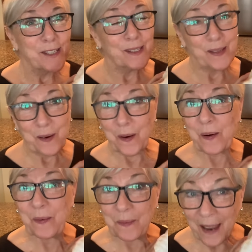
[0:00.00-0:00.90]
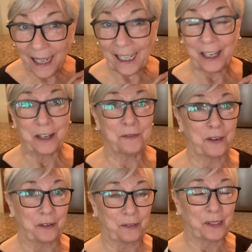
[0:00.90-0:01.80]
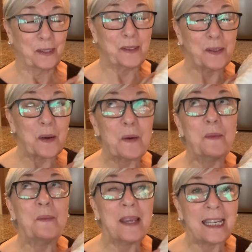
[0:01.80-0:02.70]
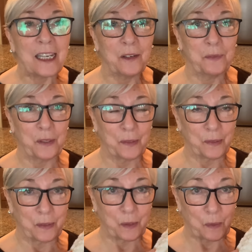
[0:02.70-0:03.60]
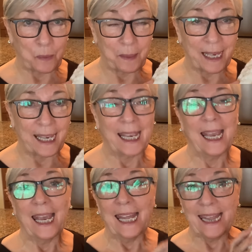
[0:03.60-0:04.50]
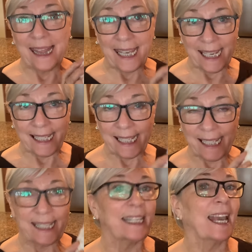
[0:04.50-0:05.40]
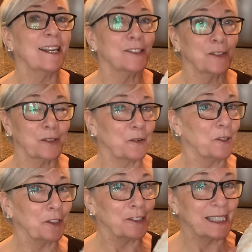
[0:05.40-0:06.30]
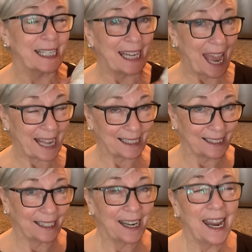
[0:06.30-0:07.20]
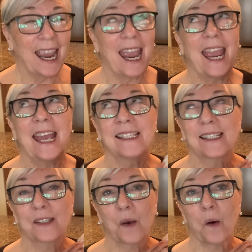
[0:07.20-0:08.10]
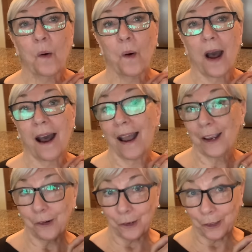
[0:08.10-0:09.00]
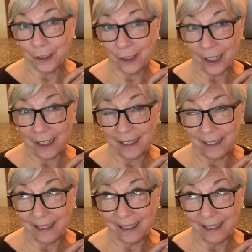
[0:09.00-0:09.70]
so many of you, so many of you told me this is the castor oil to get. And so I ordered it.